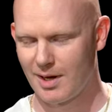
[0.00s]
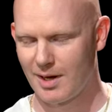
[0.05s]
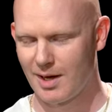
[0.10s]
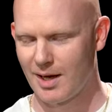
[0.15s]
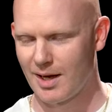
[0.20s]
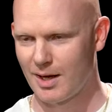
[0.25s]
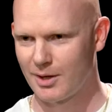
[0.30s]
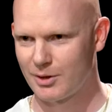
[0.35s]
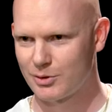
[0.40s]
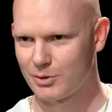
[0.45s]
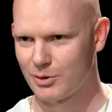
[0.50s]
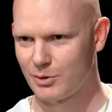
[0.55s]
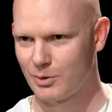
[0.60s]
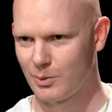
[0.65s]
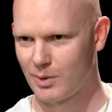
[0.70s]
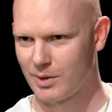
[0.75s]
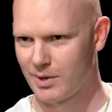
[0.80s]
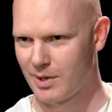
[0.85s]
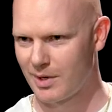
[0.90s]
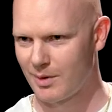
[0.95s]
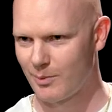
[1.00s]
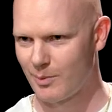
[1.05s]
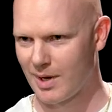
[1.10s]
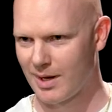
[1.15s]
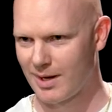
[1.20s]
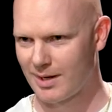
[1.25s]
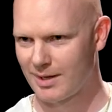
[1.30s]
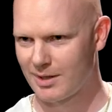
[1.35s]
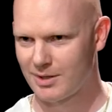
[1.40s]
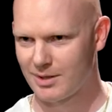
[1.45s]
And so with that in
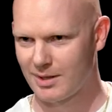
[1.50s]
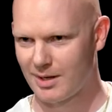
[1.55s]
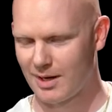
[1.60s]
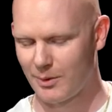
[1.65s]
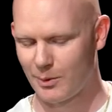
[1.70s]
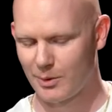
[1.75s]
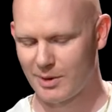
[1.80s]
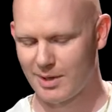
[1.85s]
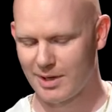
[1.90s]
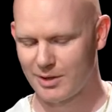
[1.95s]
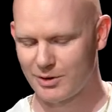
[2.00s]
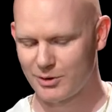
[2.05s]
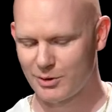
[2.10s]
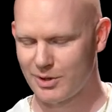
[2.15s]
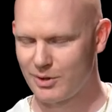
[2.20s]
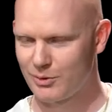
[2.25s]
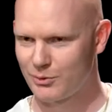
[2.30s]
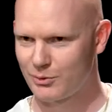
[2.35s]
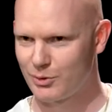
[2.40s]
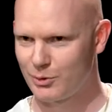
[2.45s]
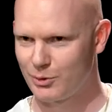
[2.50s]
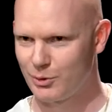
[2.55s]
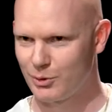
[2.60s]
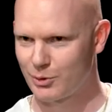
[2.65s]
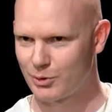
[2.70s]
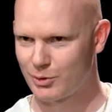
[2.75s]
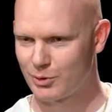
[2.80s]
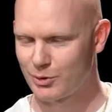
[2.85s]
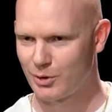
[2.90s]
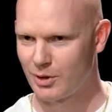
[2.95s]
mind, I would like to
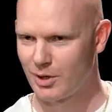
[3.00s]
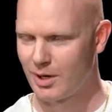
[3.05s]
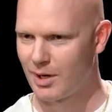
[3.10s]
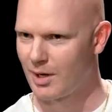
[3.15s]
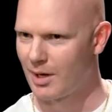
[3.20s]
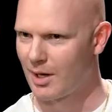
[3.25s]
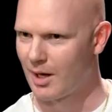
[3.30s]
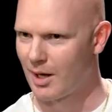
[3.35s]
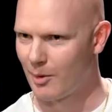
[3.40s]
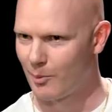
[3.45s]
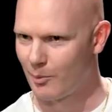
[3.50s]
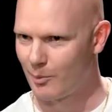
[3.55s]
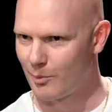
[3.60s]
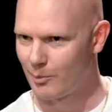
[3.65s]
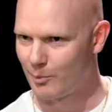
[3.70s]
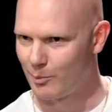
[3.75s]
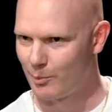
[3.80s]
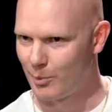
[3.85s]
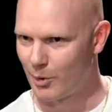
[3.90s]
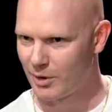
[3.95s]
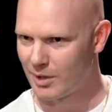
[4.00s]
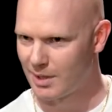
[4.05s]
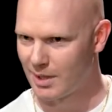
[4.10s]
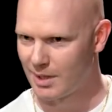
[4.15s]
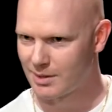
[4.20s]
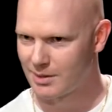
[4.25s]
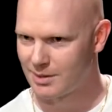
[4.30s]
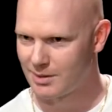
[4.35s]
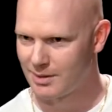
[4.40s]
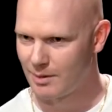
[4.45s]
introduce um,
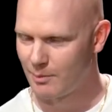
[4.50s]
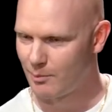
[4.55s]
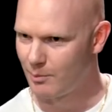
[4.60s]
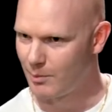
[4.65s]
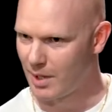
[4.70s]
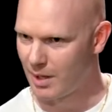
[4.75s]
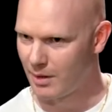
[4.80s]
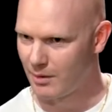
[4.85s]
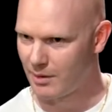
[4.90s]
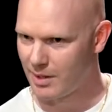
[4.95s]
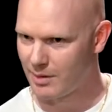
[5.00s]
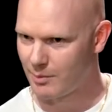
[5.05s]
Bernadette Mary